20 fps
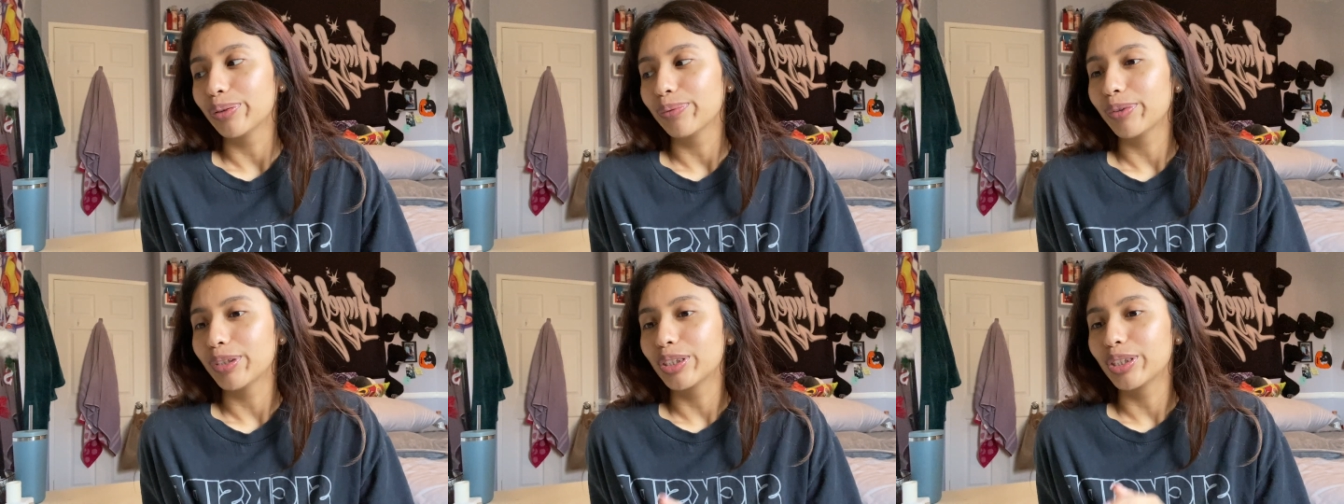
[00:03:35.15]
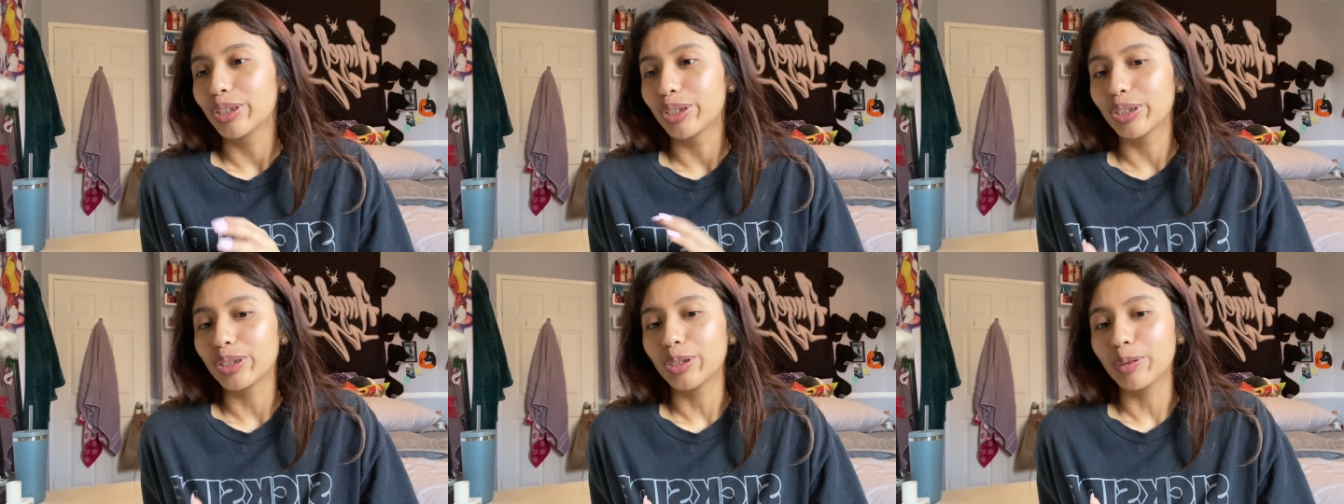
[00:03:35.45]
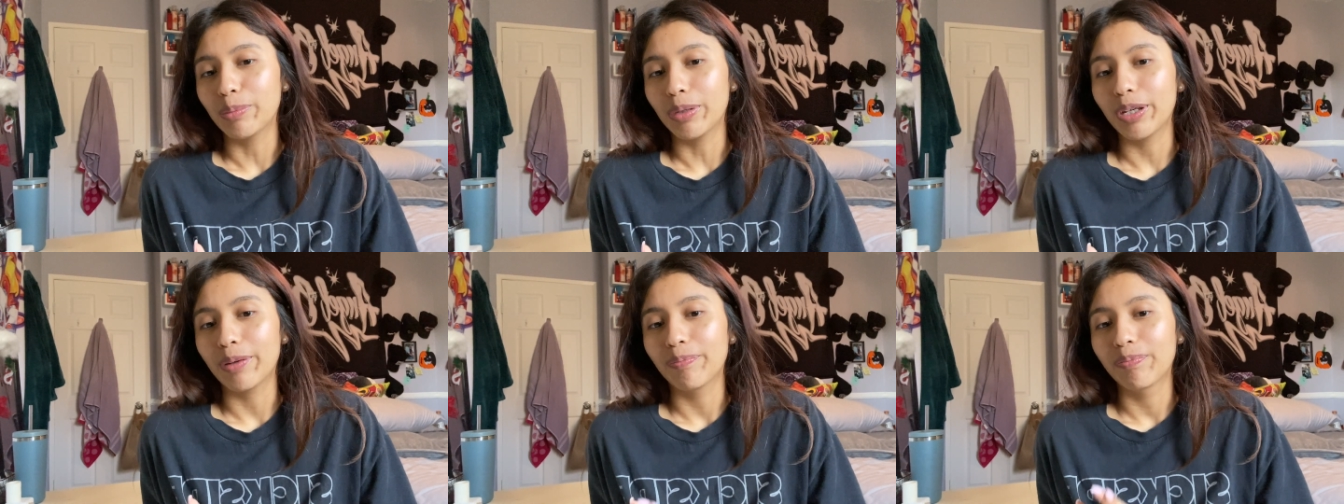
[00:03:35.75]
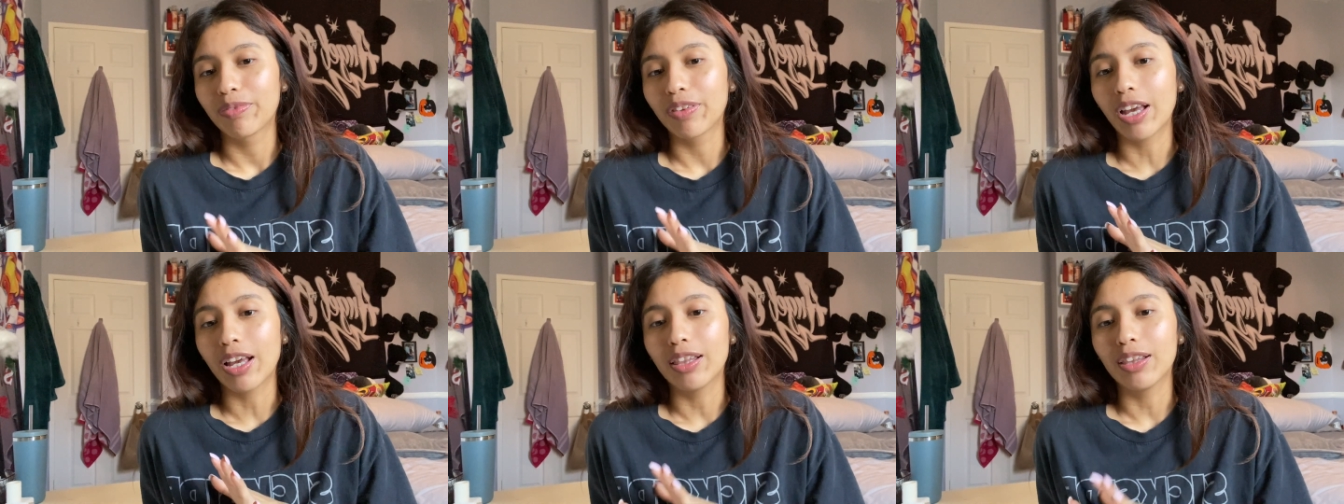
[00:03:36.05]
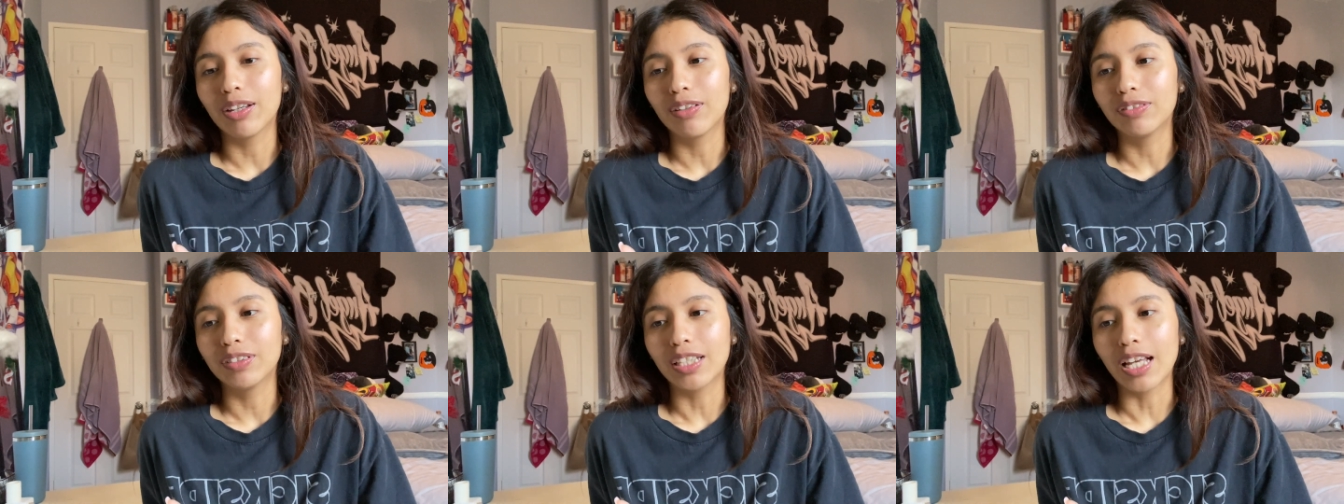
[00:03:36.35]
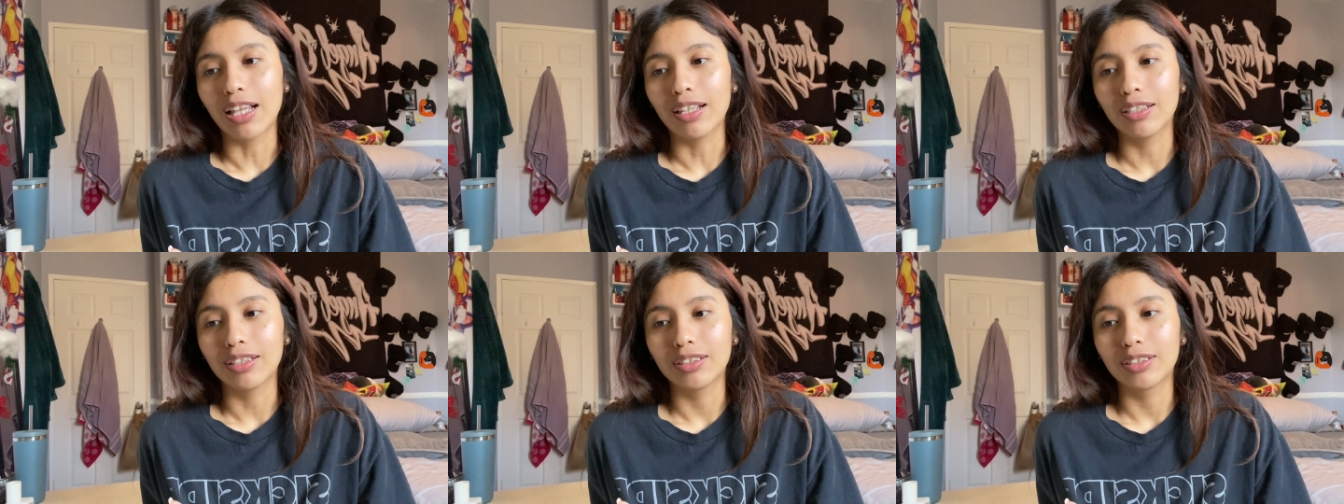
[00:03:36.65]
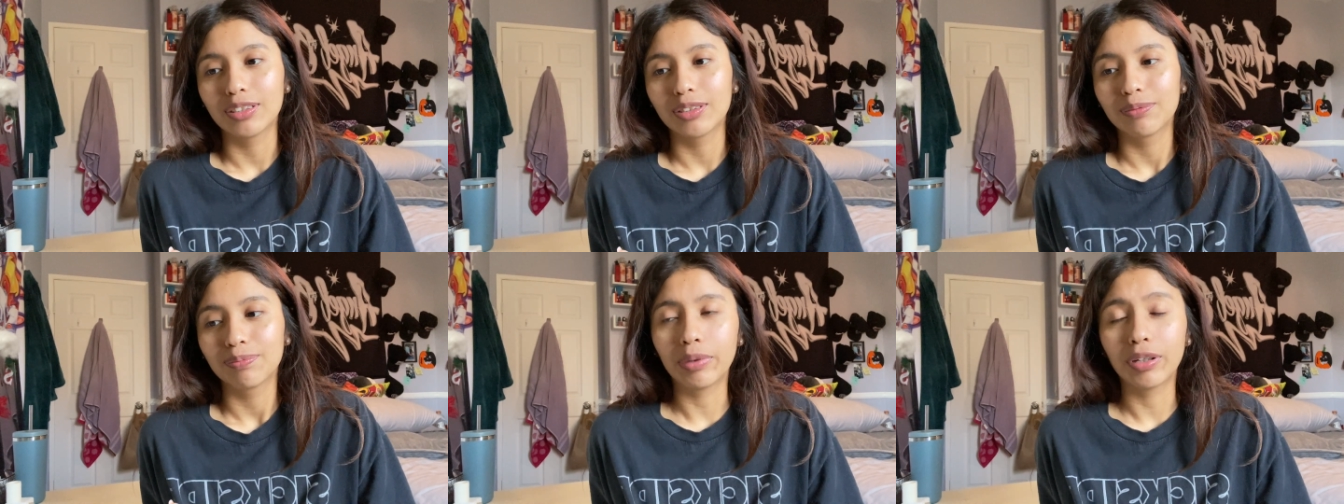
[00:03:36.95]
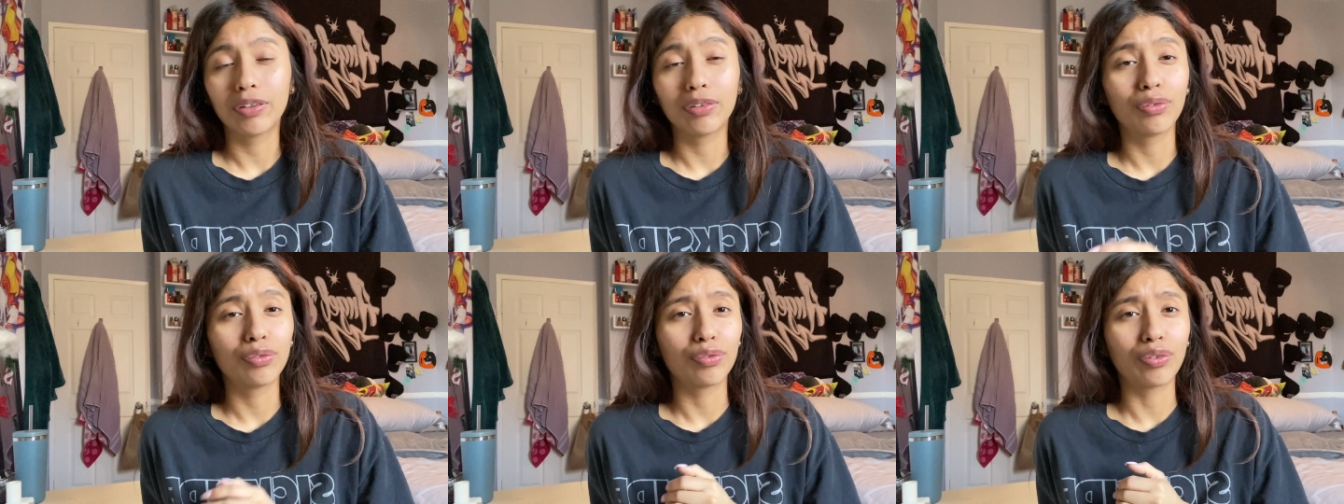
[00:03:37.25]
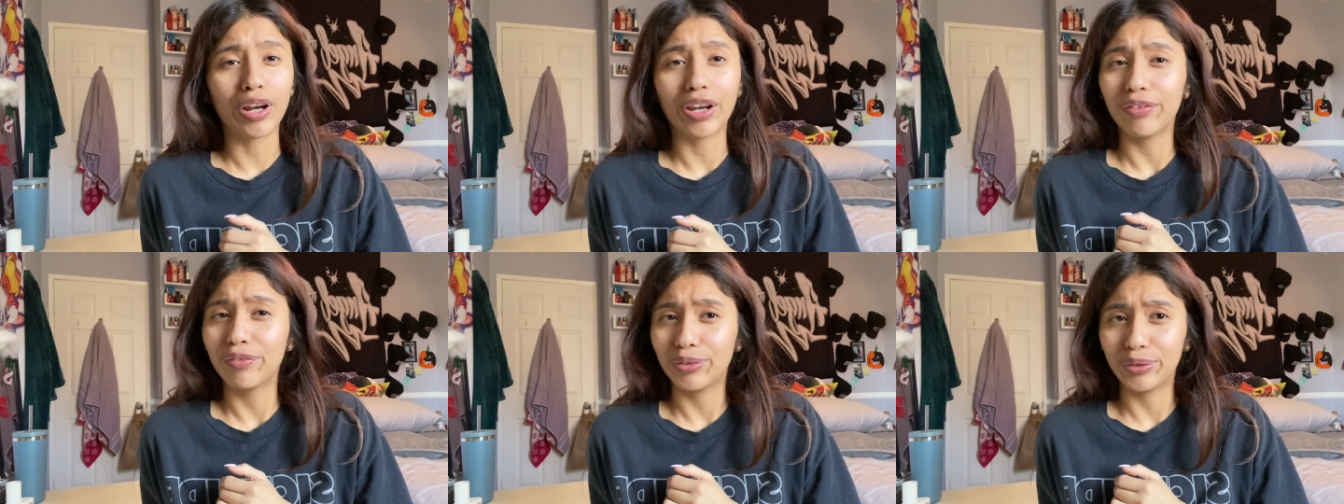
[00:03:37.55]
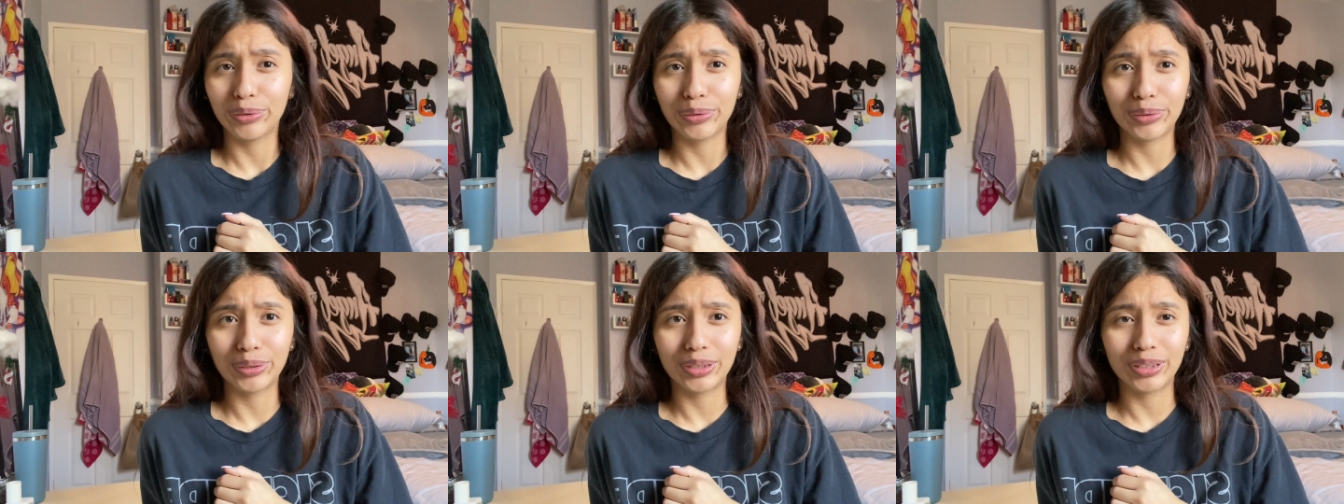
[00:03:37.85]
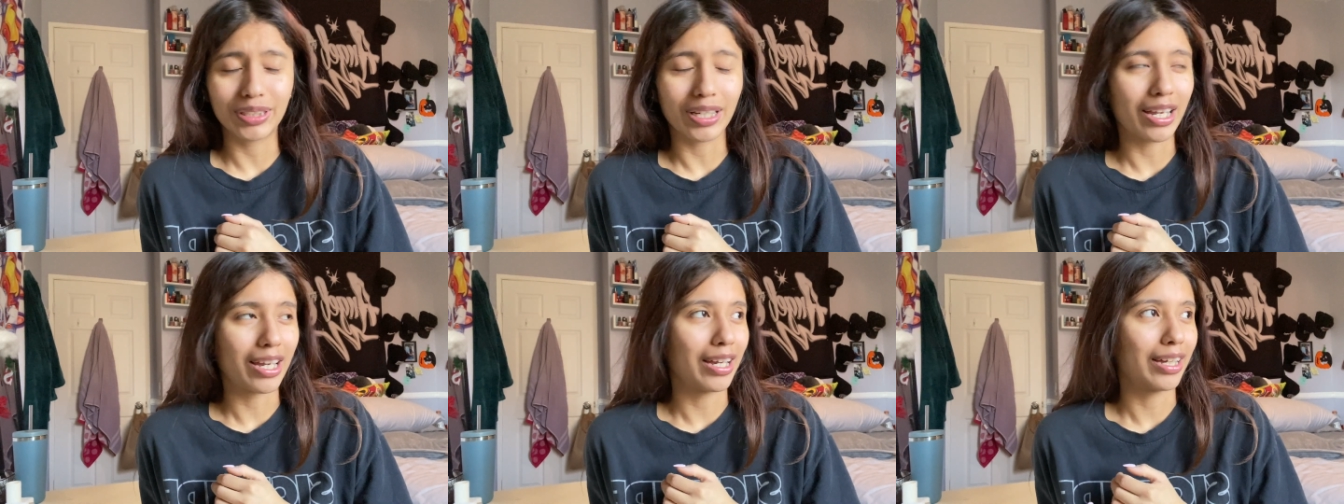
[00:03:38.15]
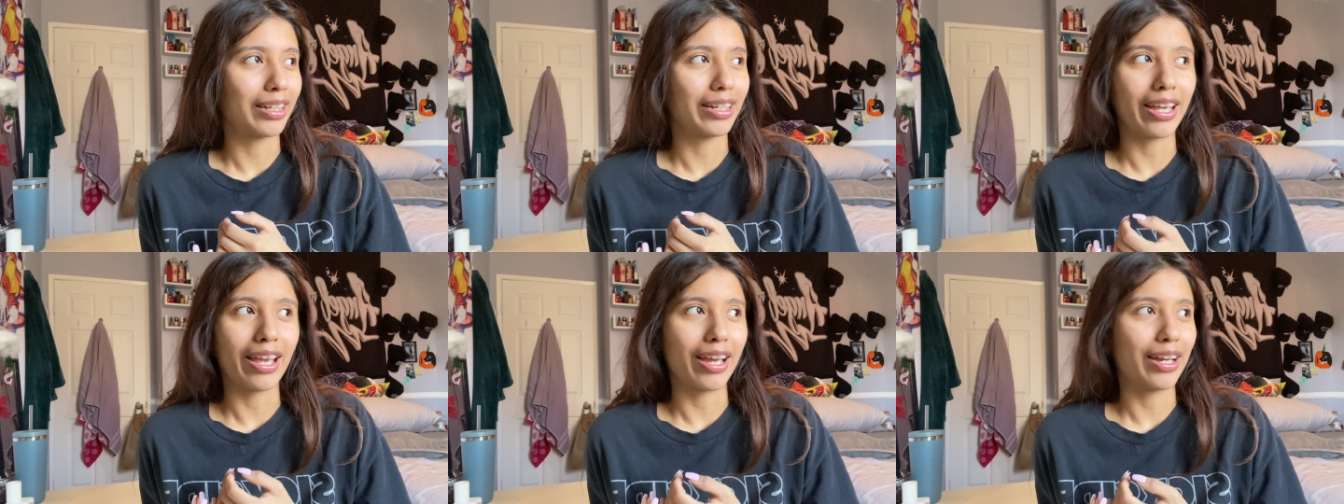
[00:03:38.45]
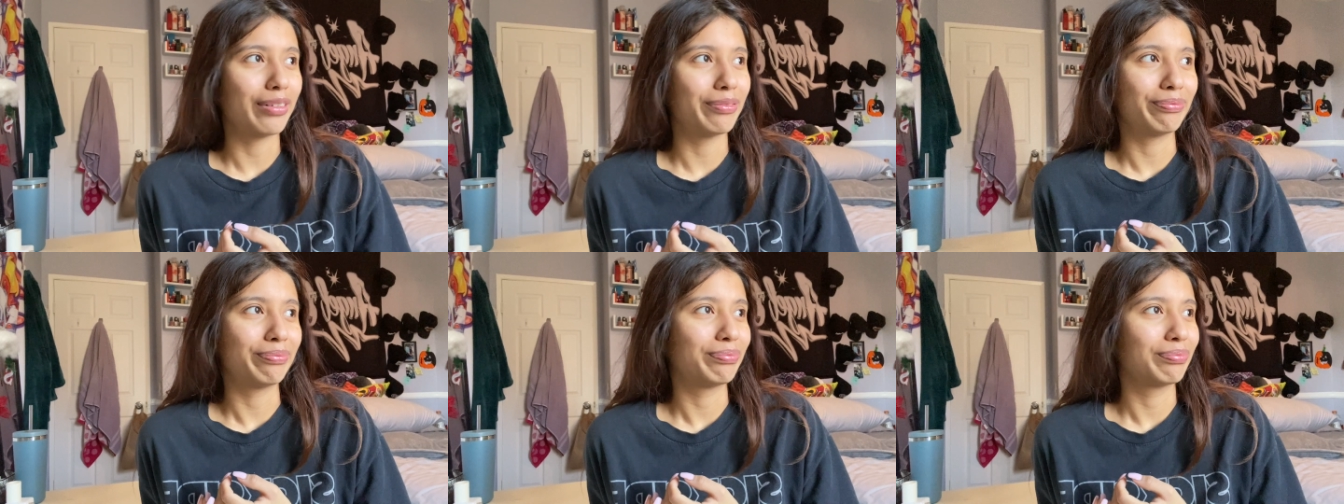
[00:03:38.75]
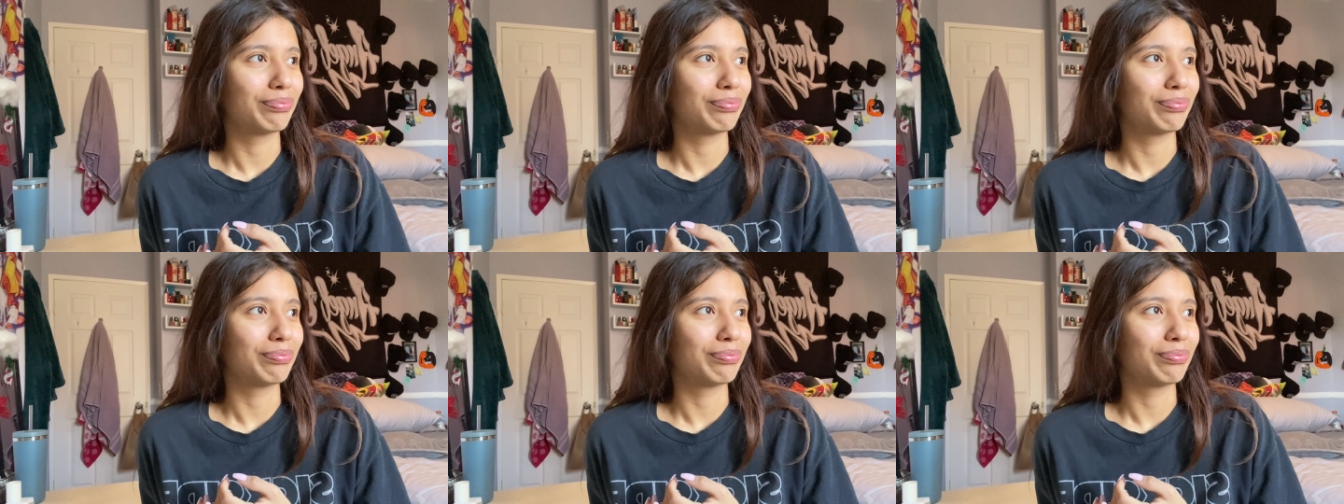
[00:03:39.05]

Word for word: it's good to me i love salads fried foods i can't